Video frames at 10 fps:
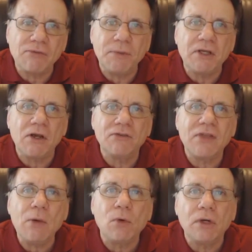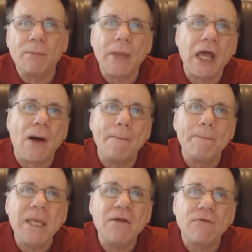fans, because they were in
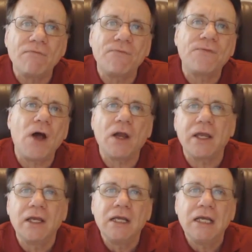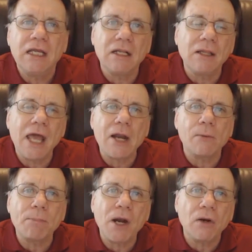a bit of a funk in the
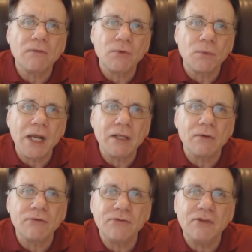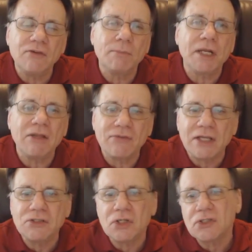latter part of the regular season, but as
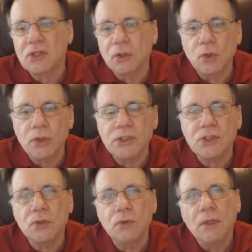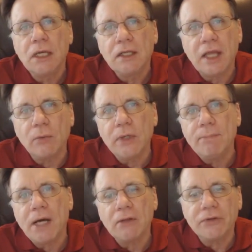I just alluded to, they
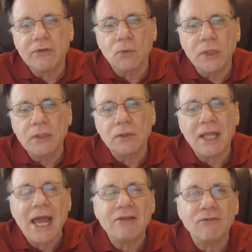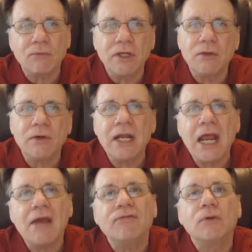rebounded to win their last 3. They're going
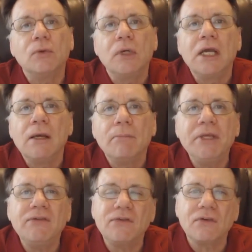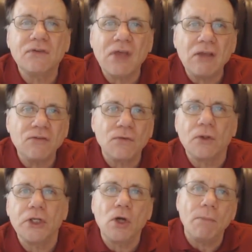to have to be
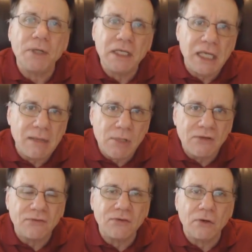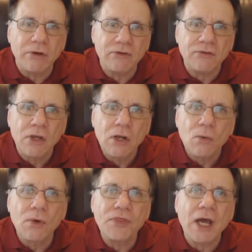successful in the opening game of this series
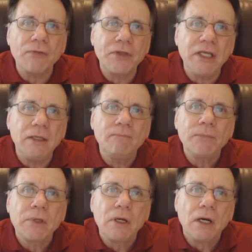without the